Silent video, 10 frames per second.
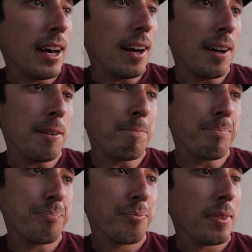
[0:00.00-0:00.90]
um,
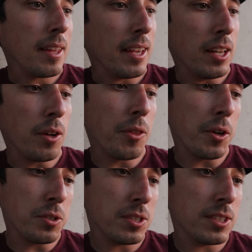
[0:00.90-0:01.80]
you know,
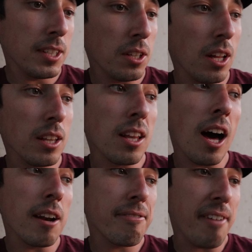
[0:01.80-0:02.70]
there's still a
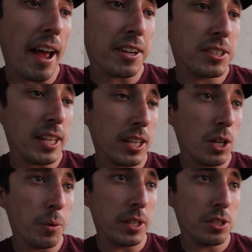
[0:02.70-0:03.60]
lot of factors that
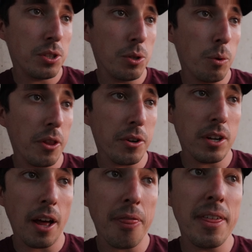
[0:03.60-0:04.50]
go into whether or
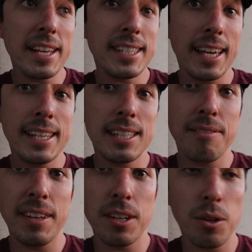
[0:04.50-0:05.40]
not this is
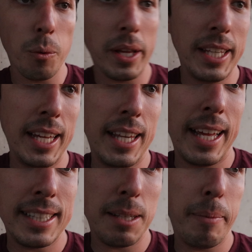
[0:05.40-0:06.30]
the vehicle we need
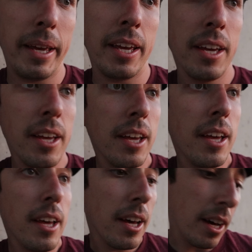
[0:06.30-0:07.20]
it to be
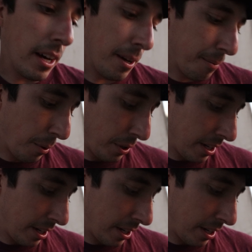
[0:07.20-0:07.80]
um, or